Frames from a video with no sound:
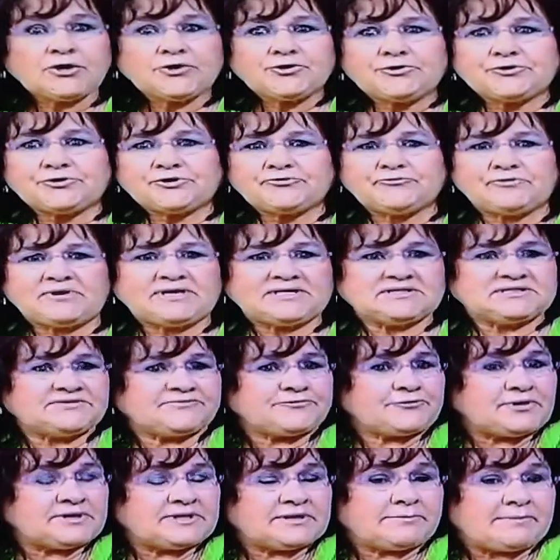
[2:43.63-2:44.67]
You can read it if
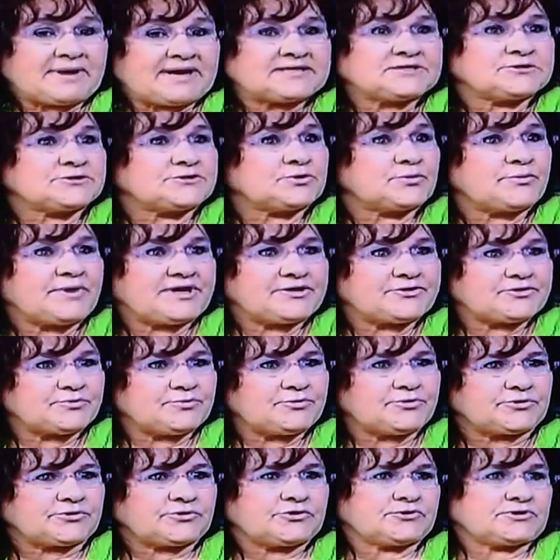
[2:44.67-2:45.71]
you're in a bus on the way to
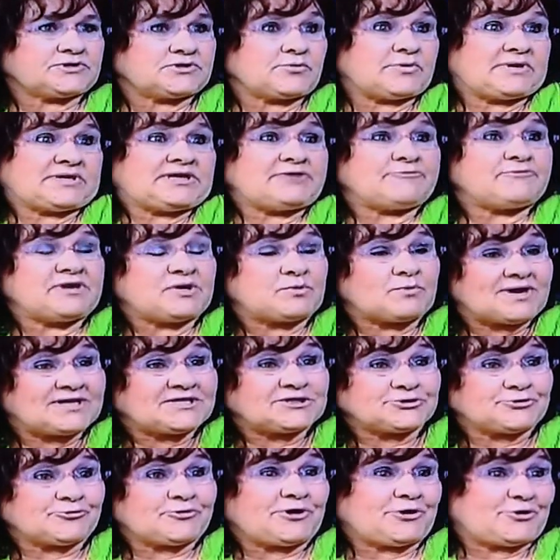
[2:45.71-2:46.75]
work. You can quickly read one
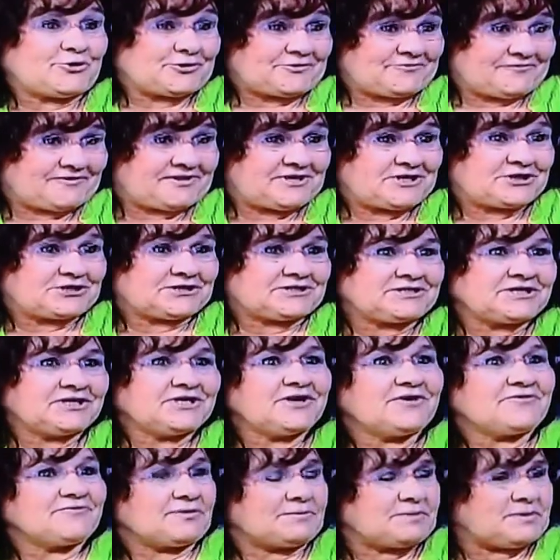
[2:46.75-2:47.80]
story, you can finish it,
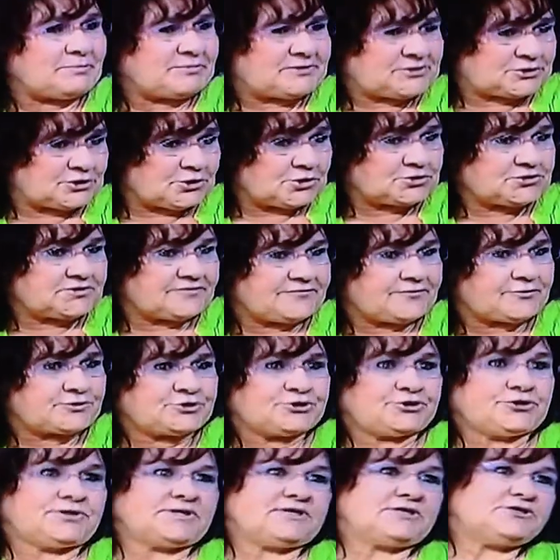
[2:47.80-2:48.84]
from the start of your
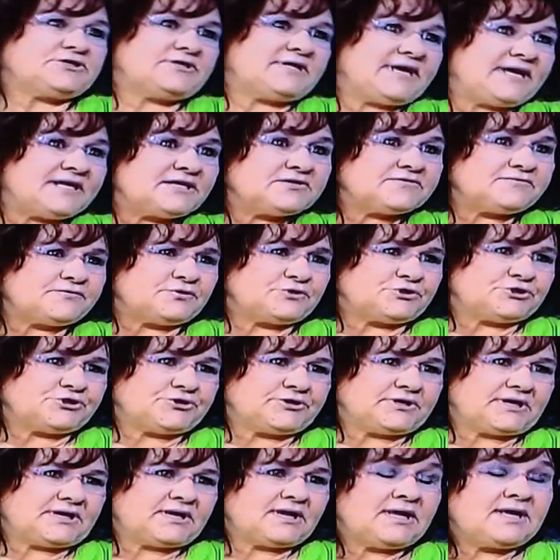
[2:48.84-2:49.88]
journey to the end of your
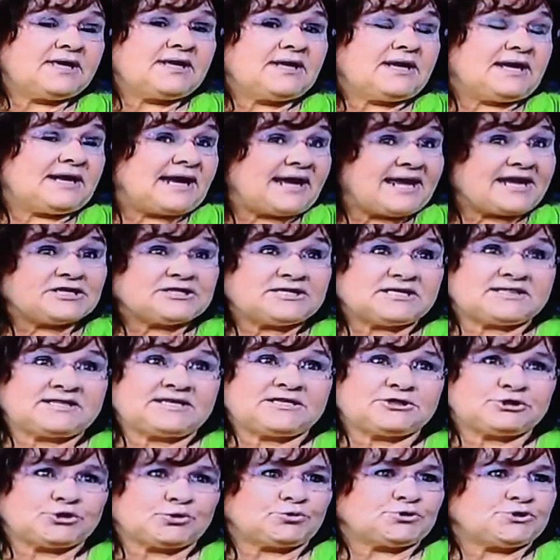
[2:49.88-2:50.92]
journey. And I actually
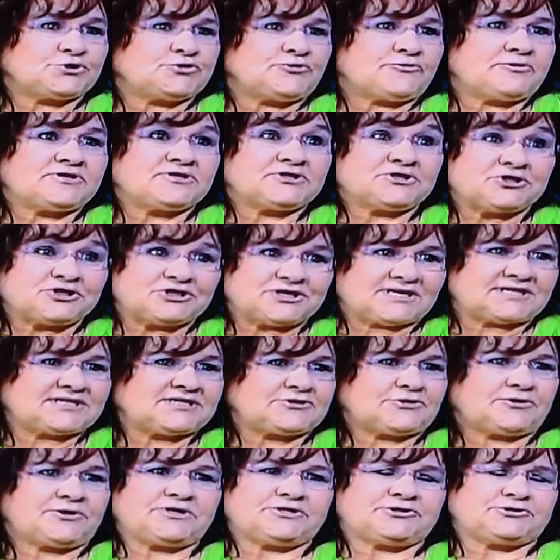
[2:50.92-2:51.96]
think short stories are just
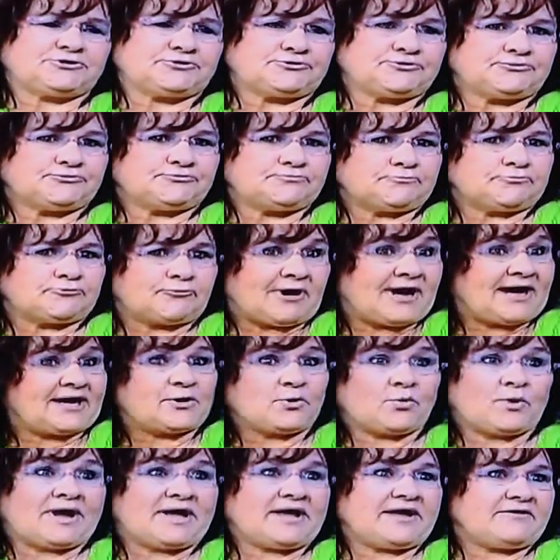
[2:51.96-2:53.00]
starting to ride
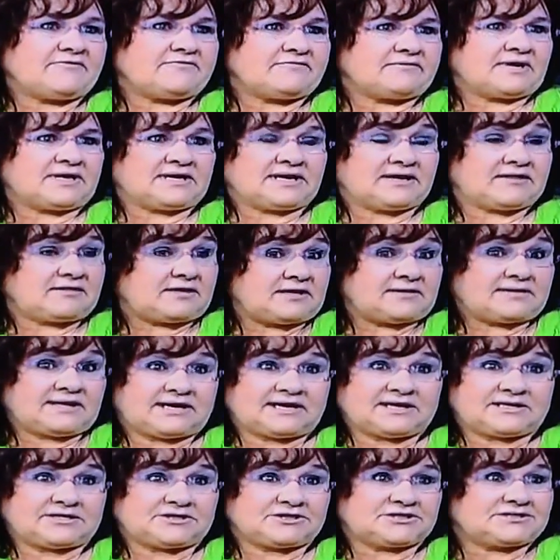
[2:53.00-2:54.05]
a wave, and I think they're
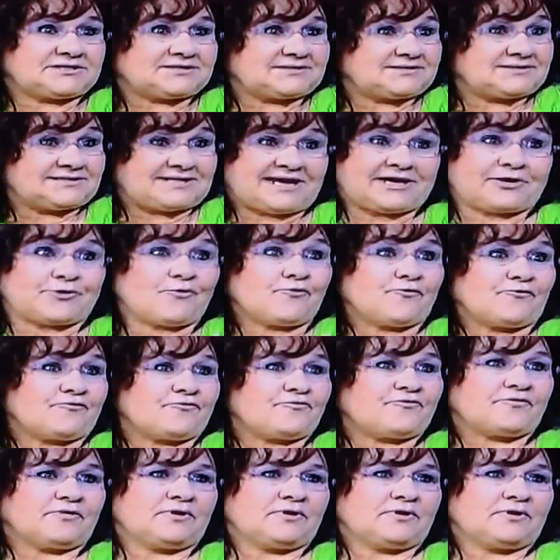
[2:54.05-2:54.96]
going to just take off.